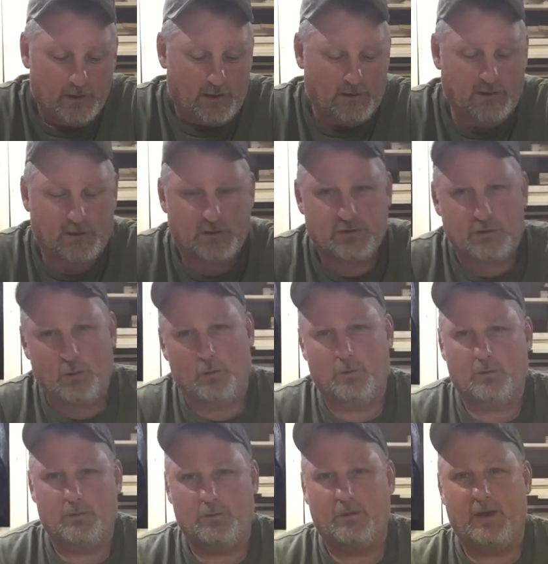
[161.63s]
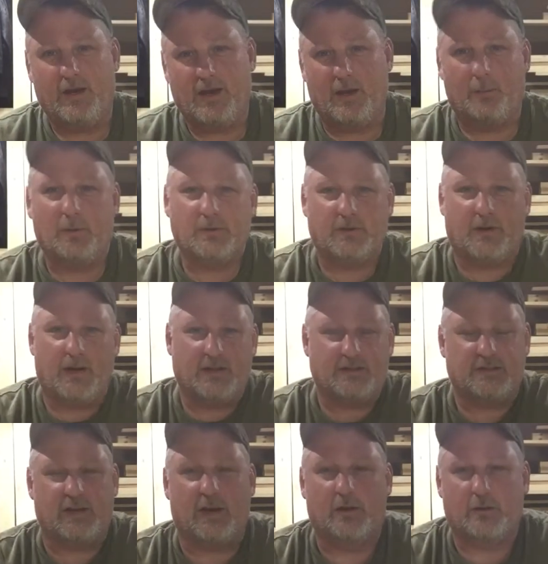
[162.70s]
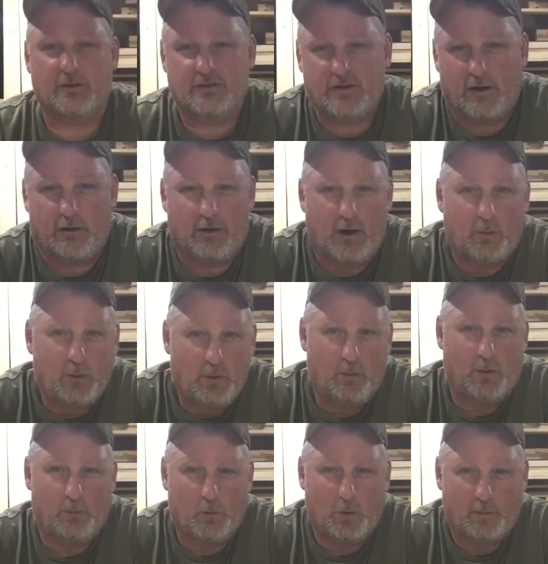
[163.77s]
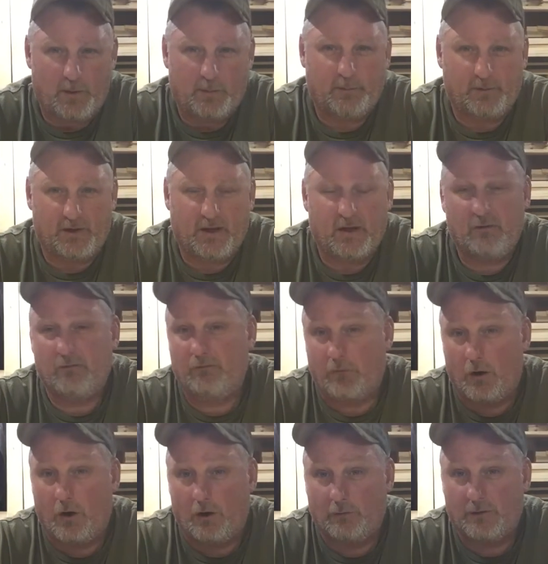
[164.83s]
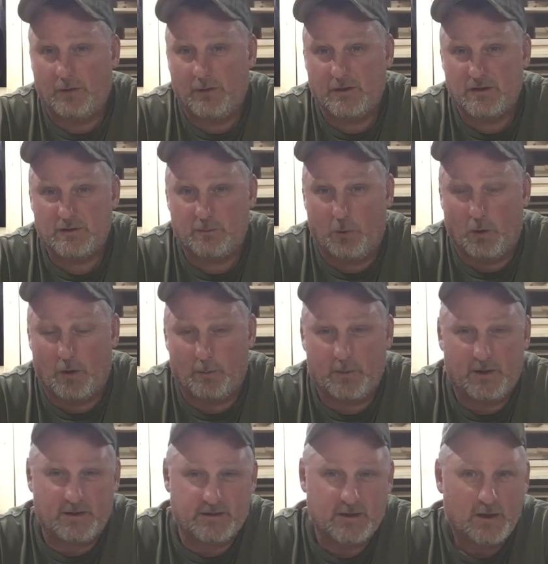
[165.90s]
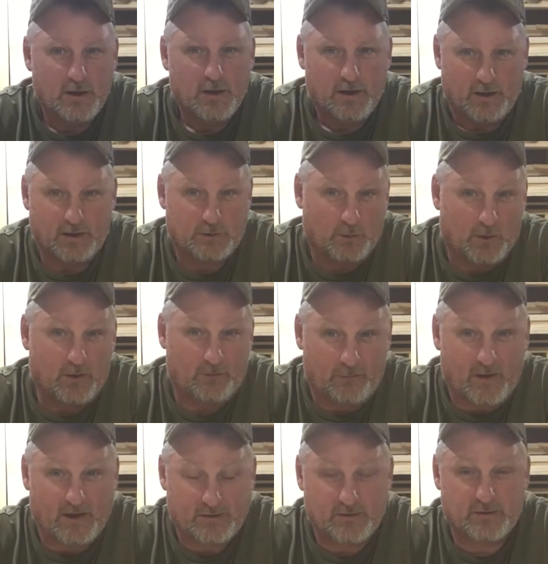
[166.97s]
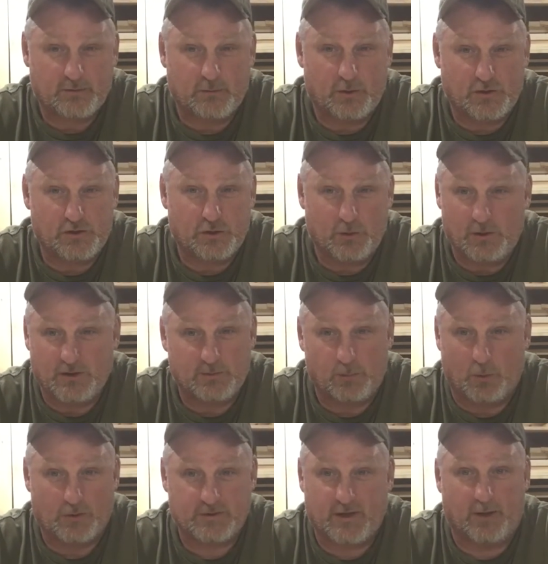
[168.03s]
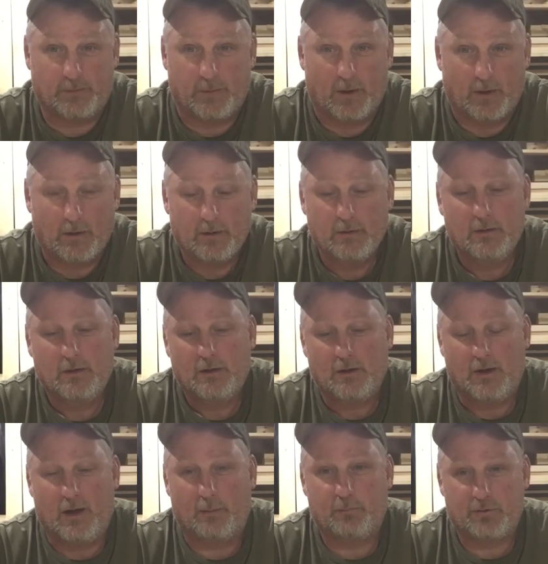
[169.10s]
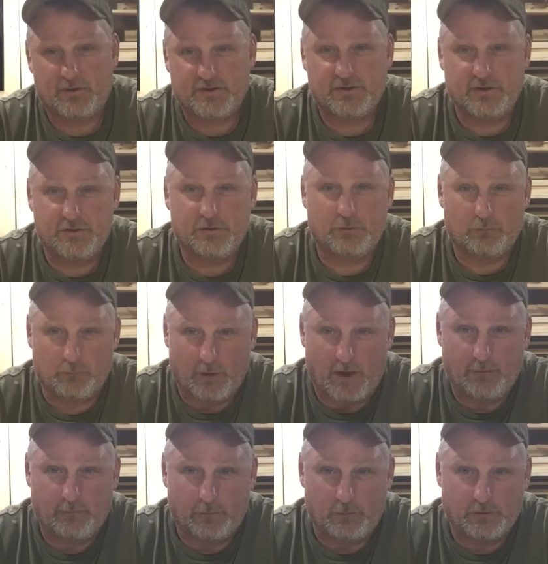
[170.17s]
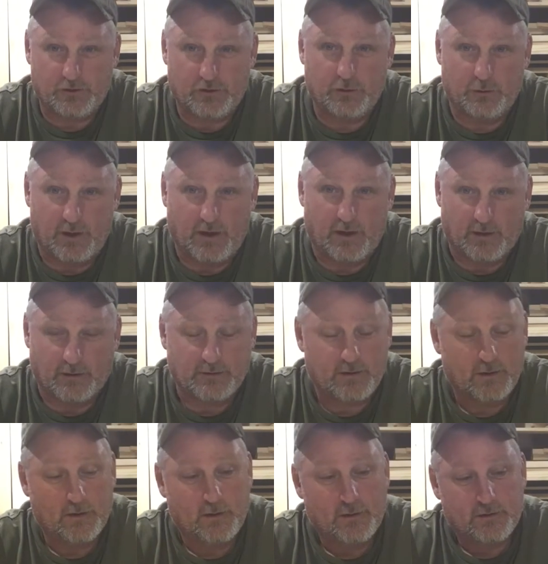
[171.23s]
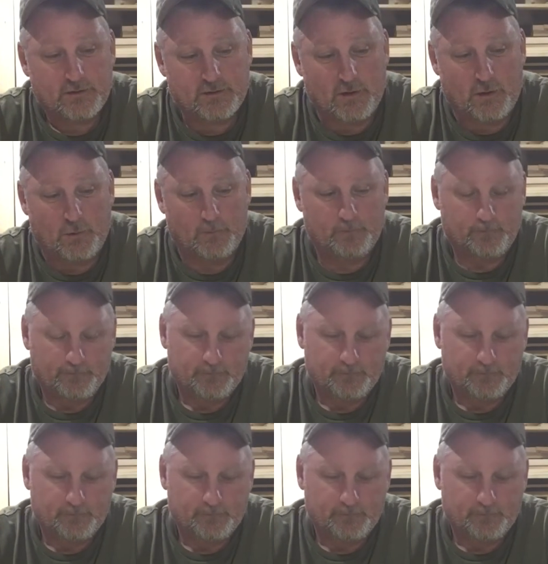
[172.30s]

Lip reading: And so they kind of put their heads together and said, all right, we want more people to get involved in this sport because it's one of the fastest growing shooting sports out there. Precision rifle shooting is. So